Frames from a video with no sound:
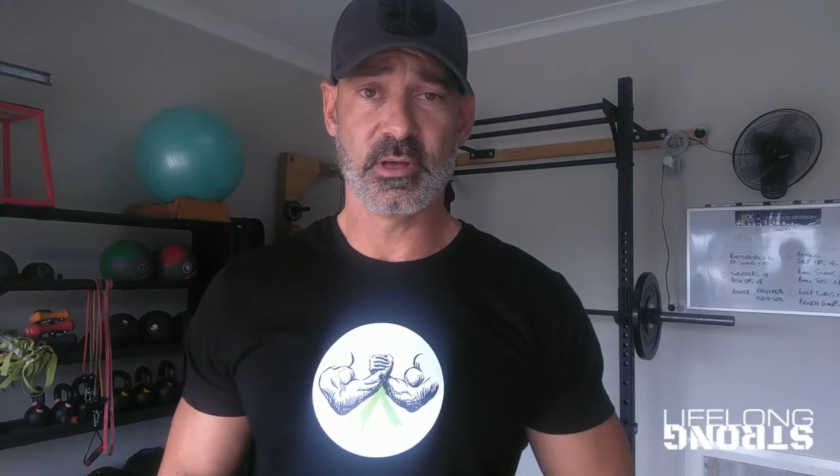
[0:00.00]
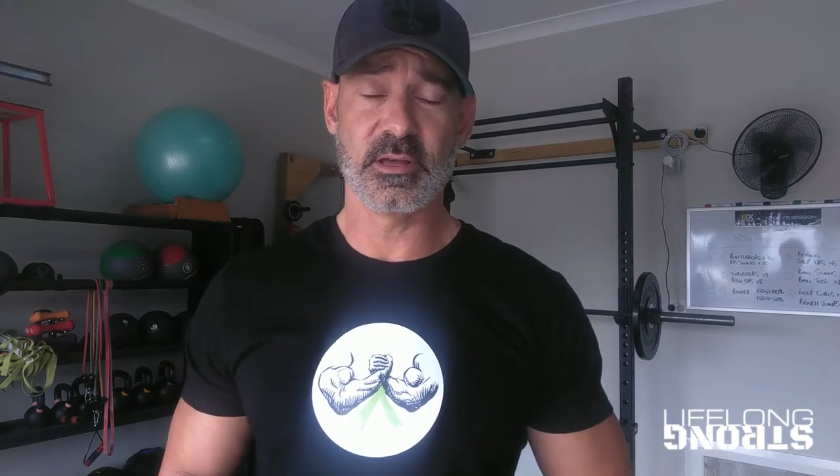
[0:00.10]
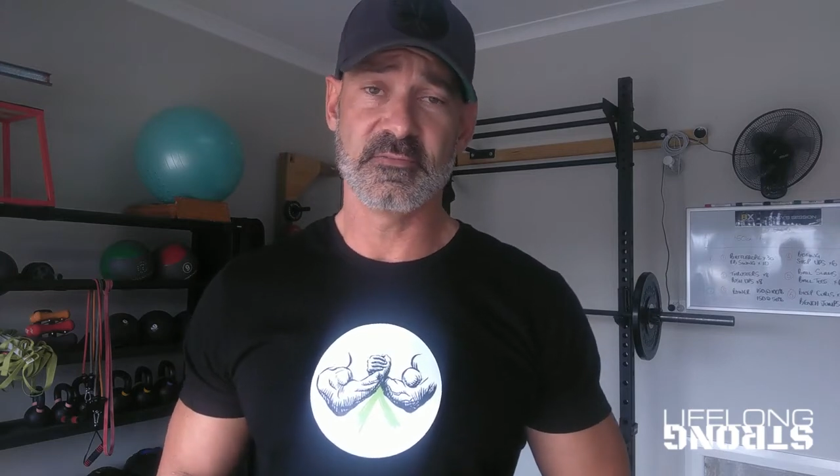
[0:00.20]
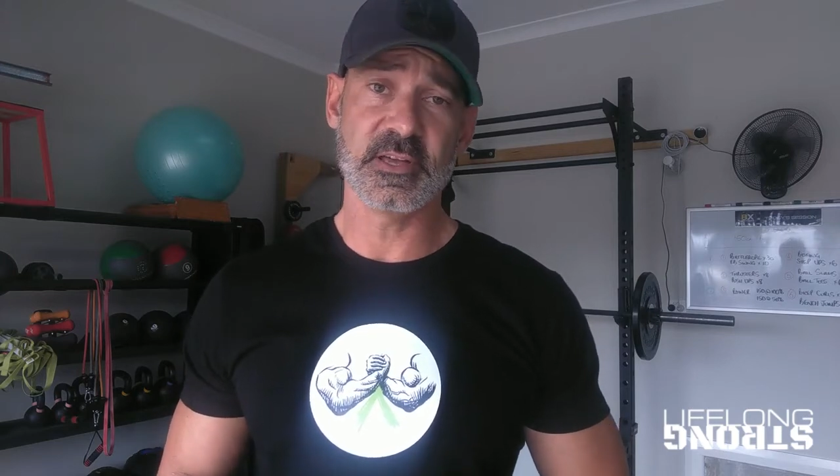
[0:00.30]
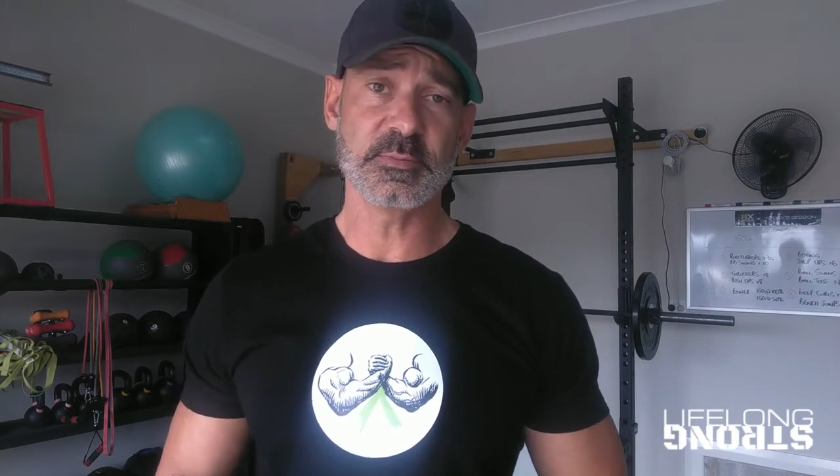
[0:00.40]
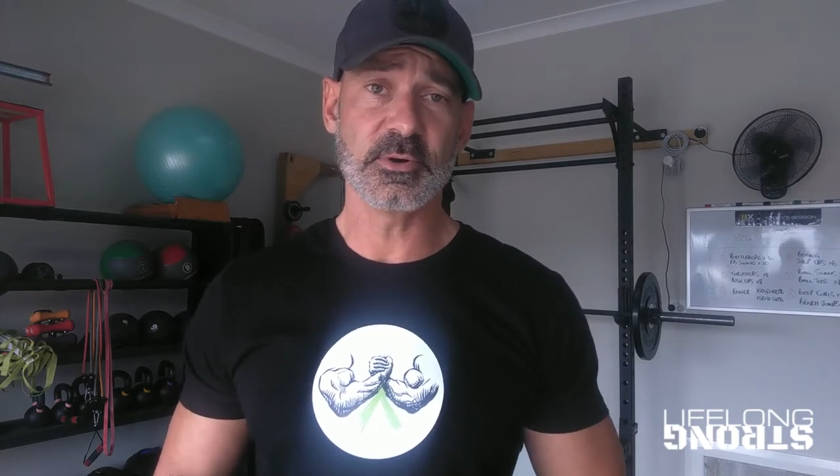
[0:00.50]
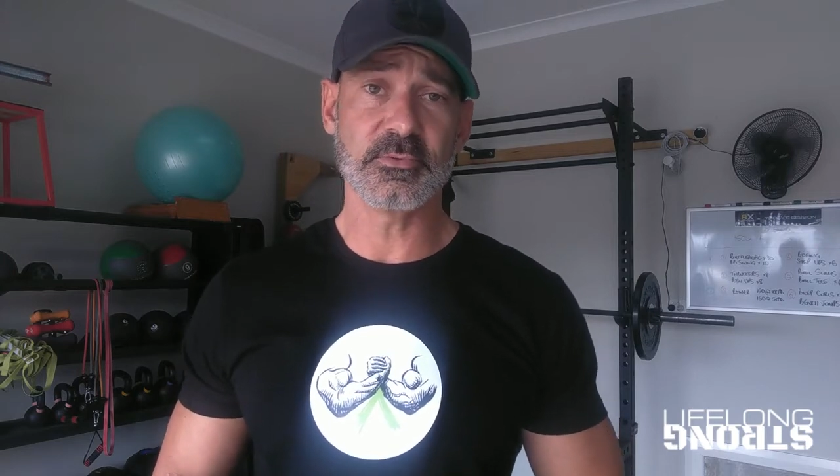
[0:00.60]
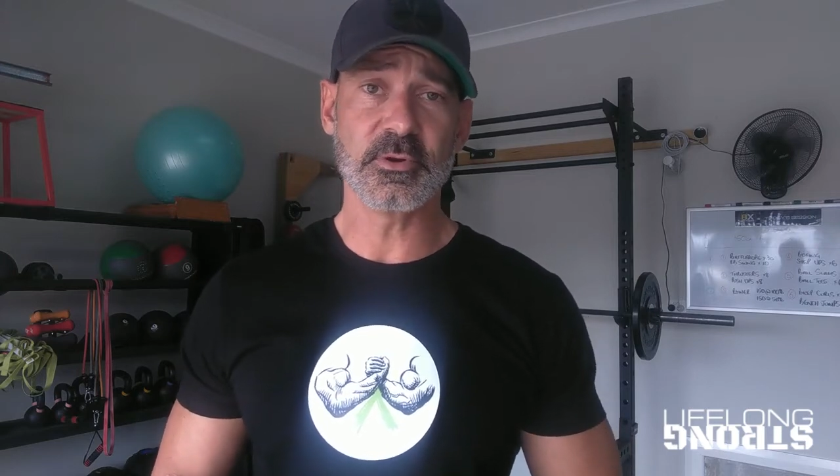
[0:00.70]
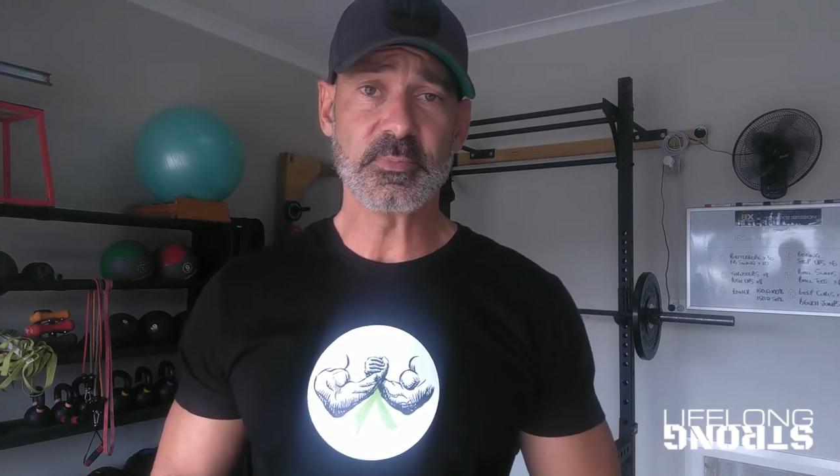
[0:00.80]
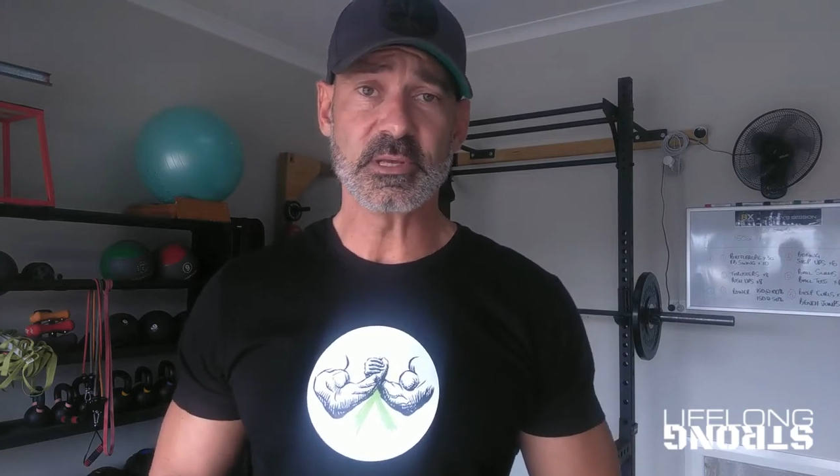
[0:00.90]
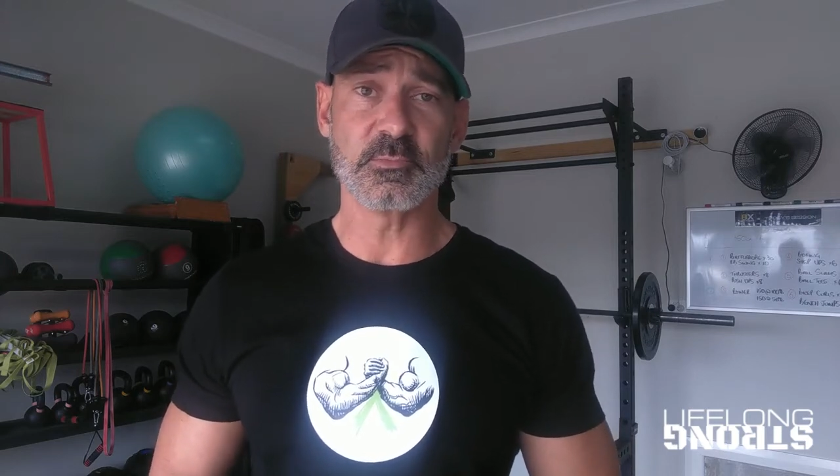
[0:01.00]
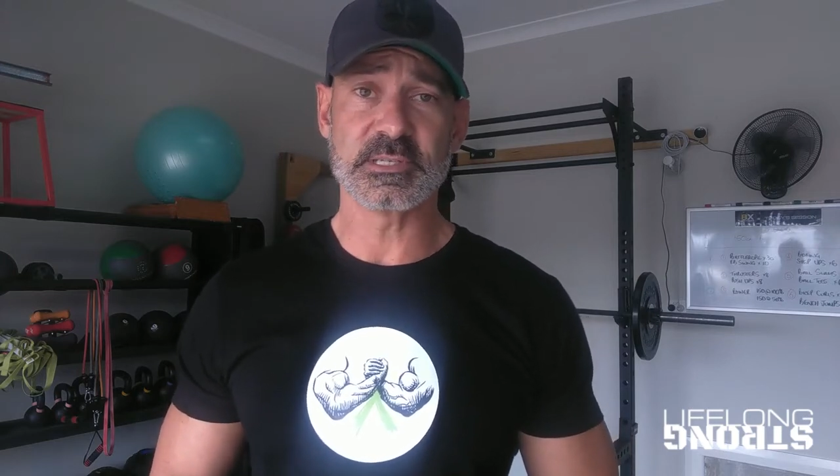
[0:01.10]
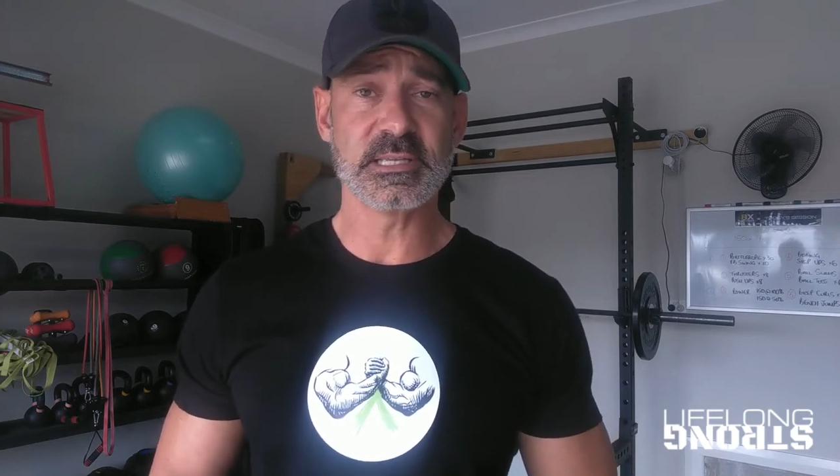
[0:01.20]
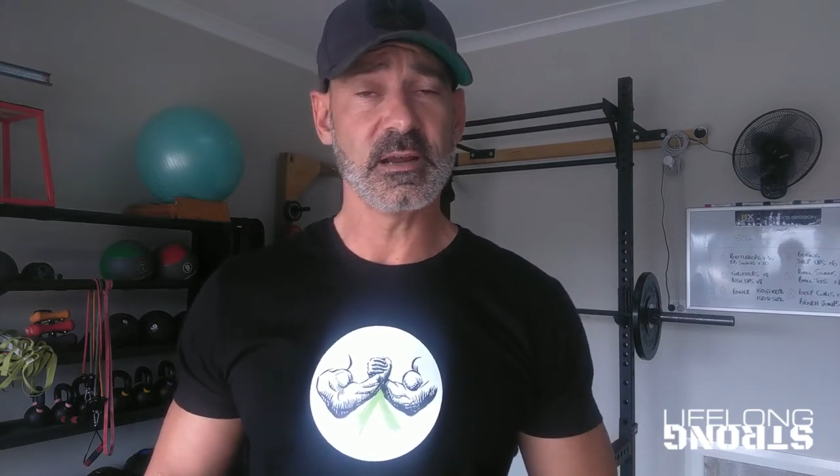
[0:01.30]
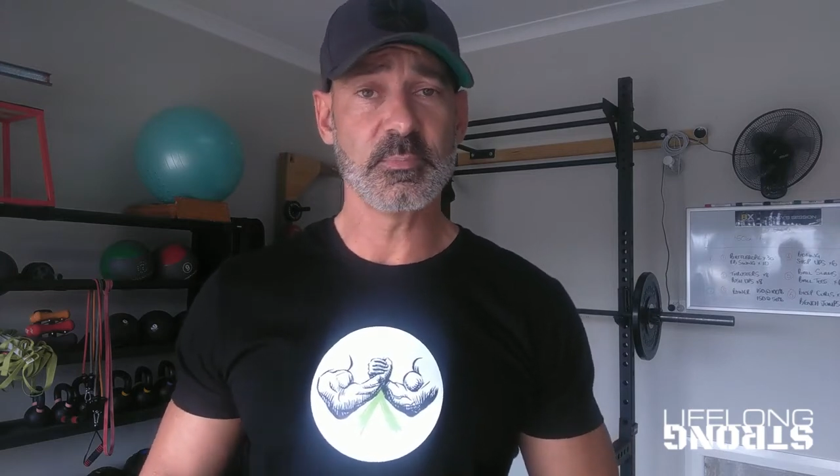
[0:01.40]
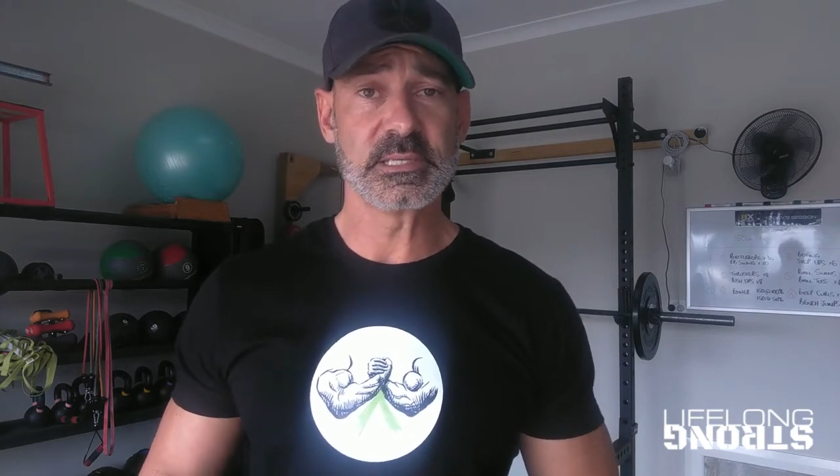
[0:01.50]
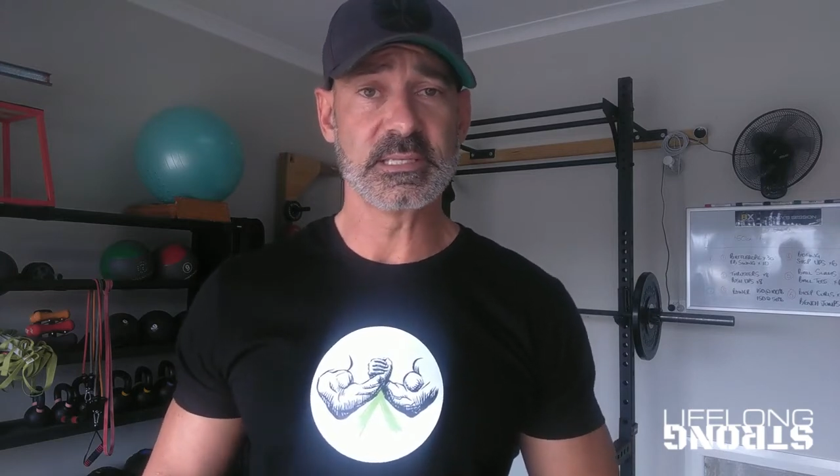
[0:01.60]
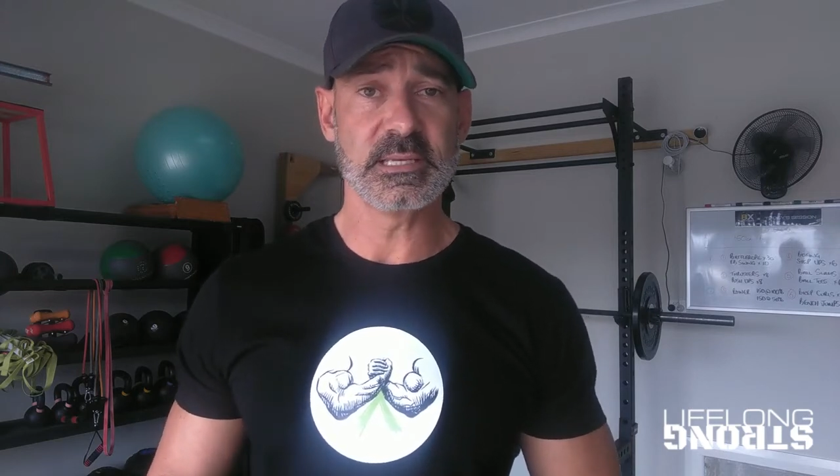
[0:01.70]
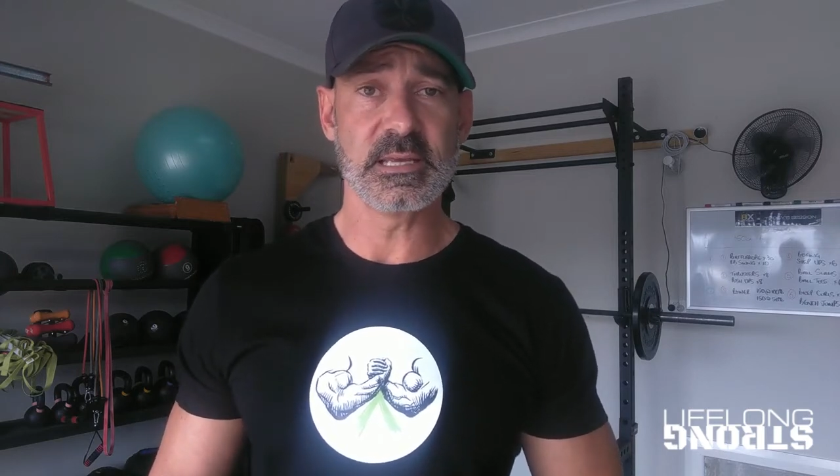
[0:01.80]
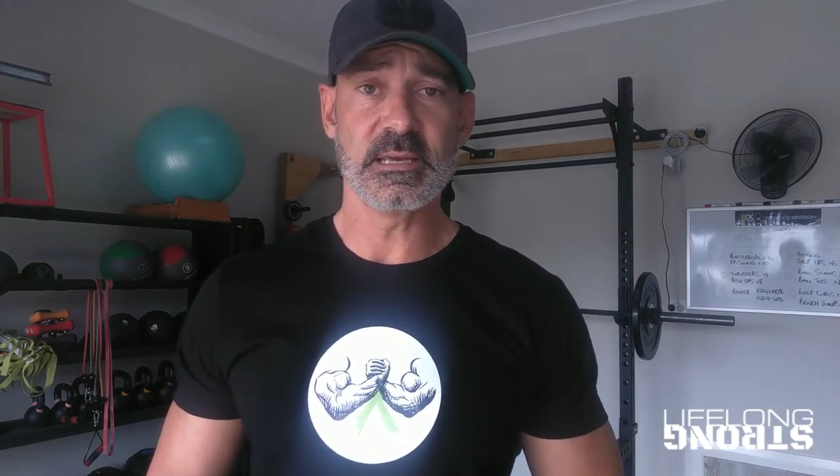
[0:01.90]
a Facebook group that was set up in
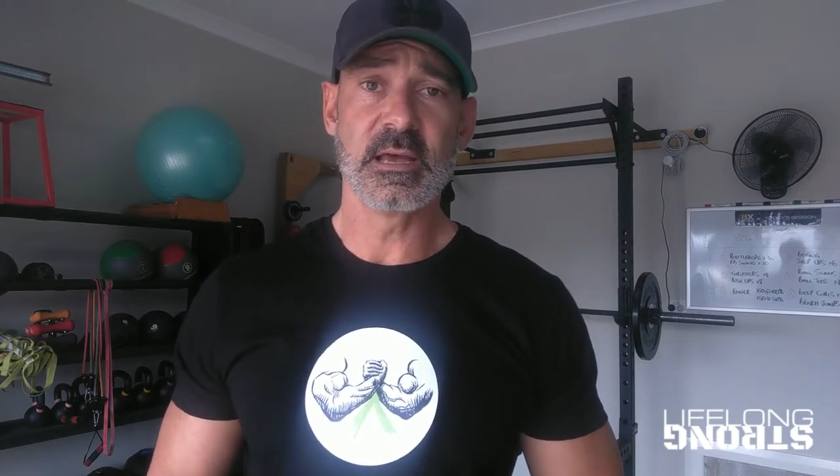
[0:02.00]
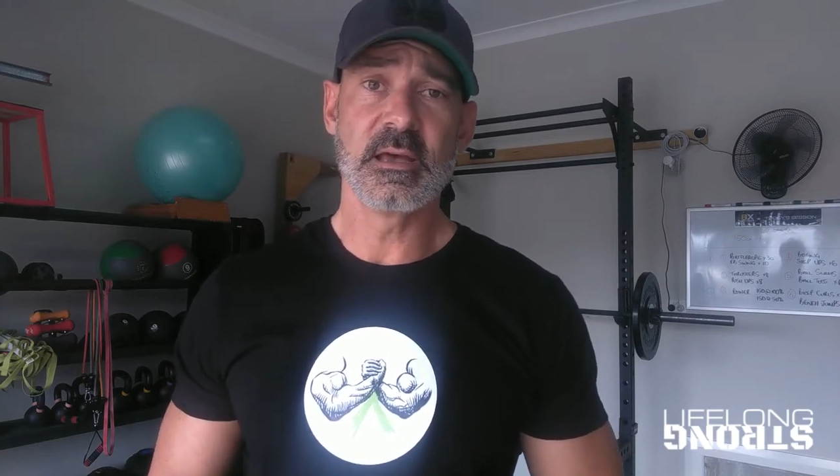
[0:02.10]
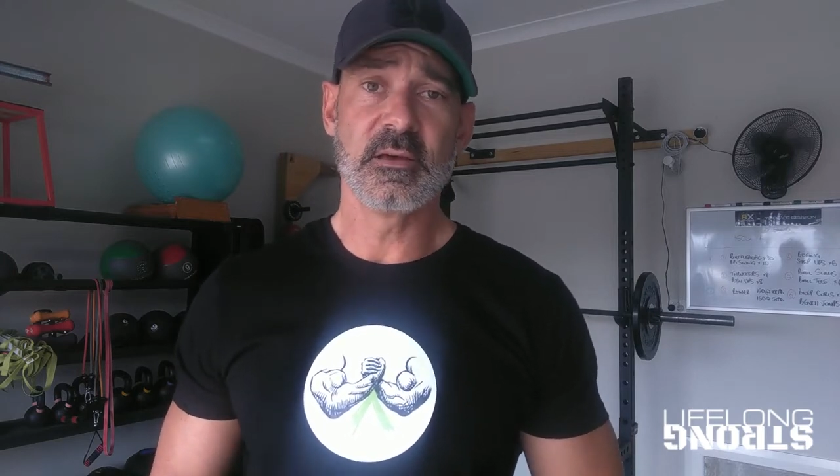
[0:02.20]
Sydney